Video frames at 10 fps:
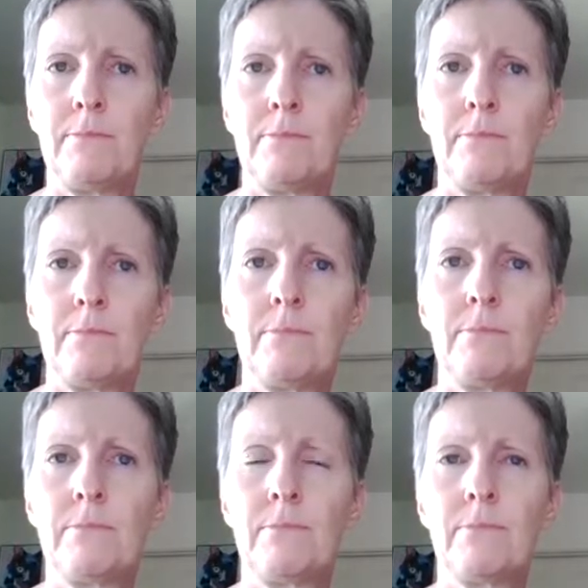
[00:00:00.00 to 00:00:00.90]

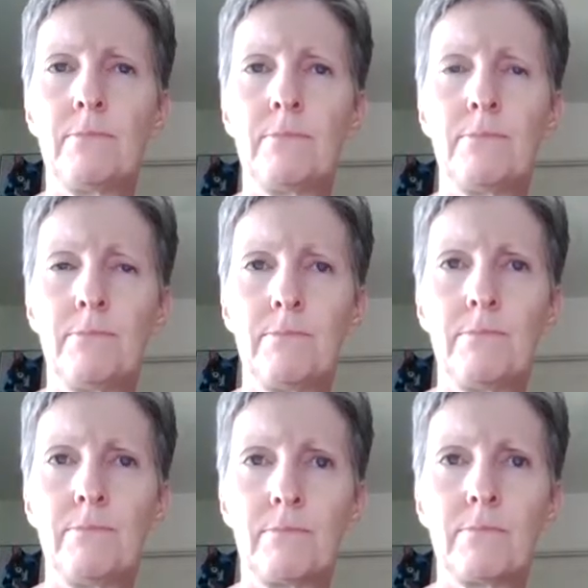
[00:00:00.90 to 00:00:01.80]

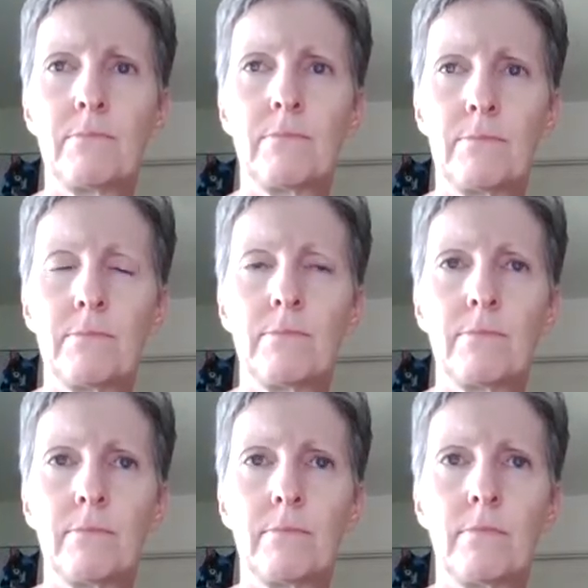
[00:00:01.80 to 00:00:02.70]

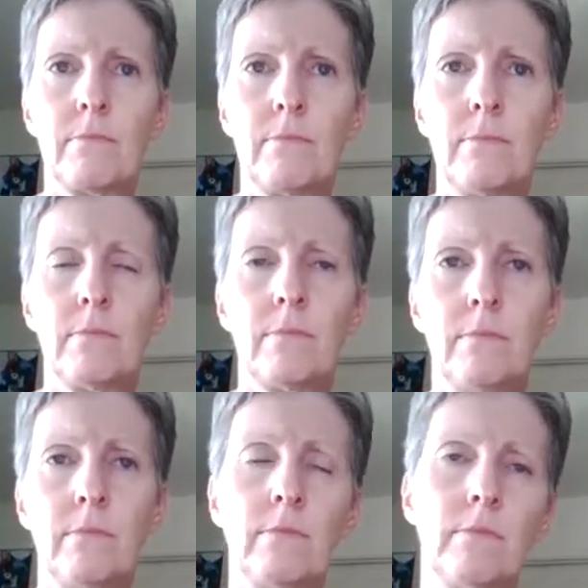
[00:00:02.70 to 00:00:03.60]

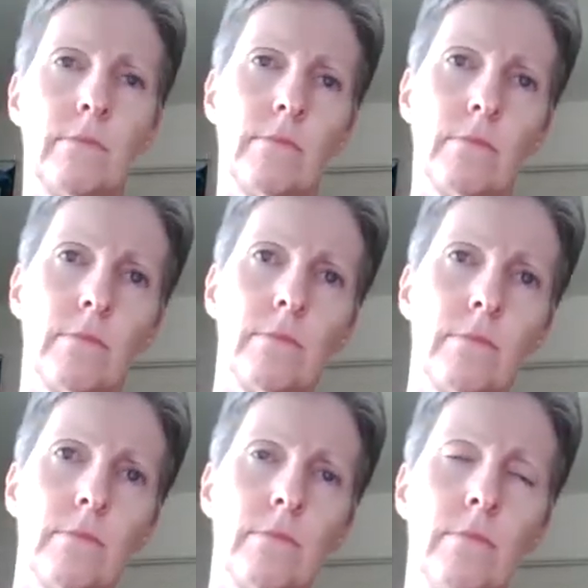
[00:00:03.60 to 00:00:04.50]

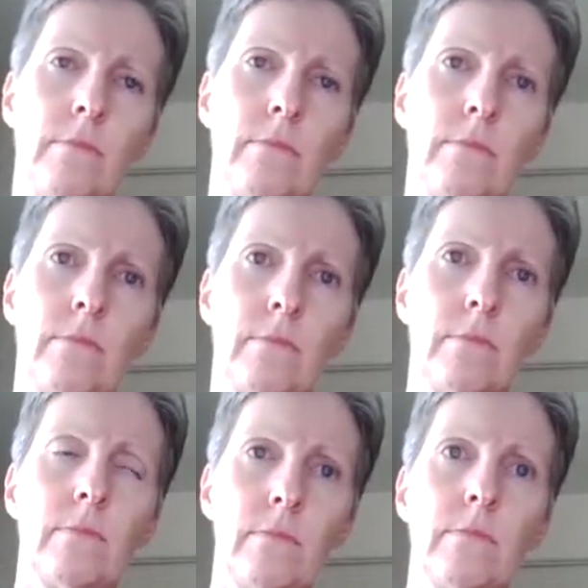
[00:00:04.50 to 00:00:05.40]

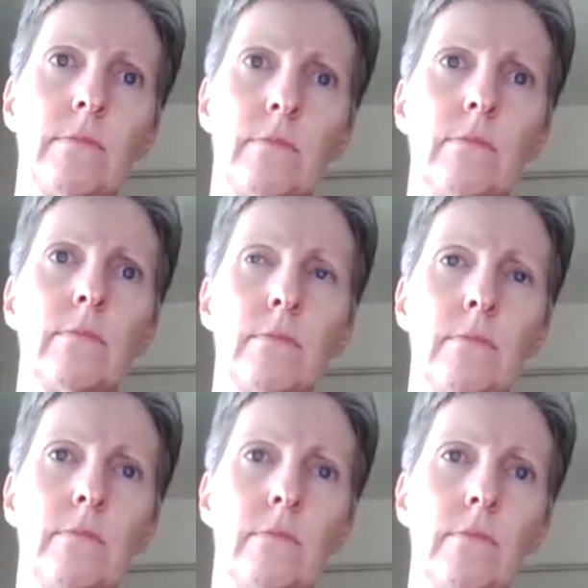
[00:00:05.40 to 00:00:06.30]

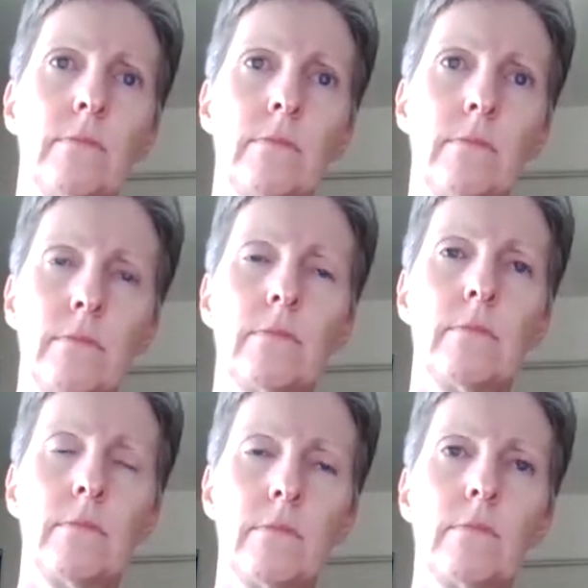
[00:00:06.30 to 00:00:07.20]

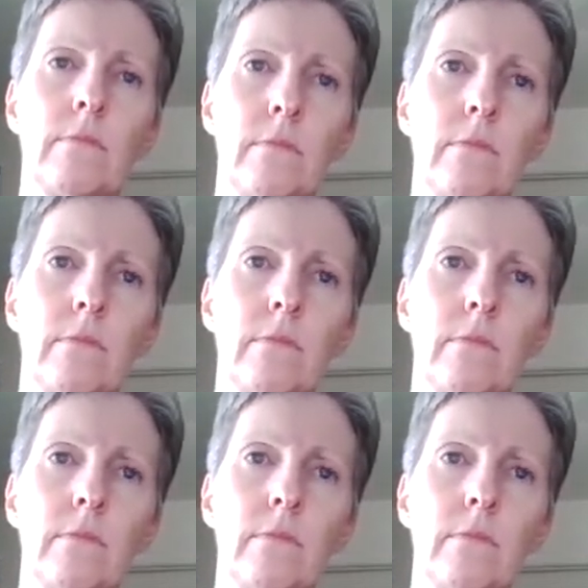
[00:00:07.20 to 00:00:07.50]
[no speech]